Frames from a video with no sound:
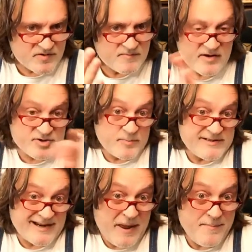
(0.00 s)
It's almost
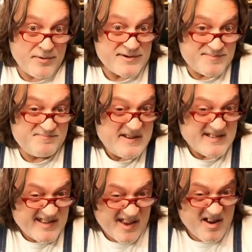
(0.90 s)
like paper. It's
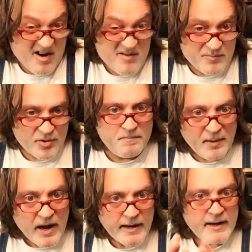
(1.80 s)
basically like cardboard,
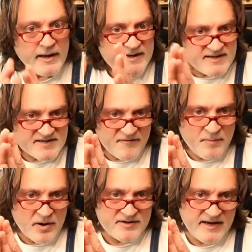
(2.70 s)
but it does have
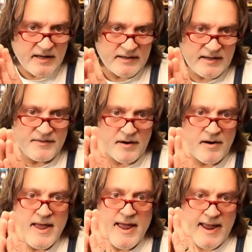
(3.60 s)
particulate in there,
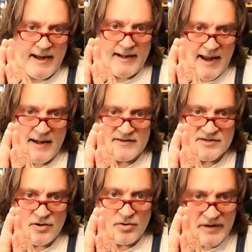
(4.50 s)
and and
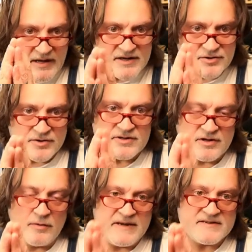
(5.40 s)
so each of those little
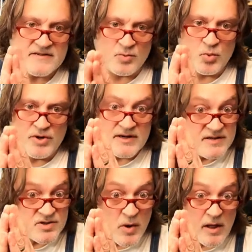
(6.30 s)
pieces of wood can
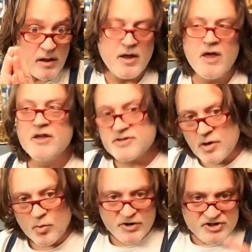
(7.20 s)
swell.
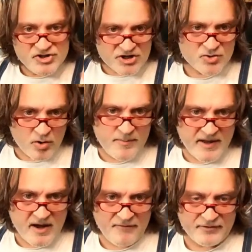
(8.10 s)
So we just want to be
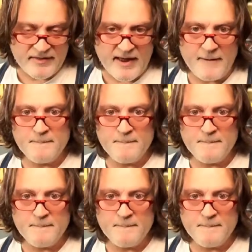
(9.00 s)
careful of that.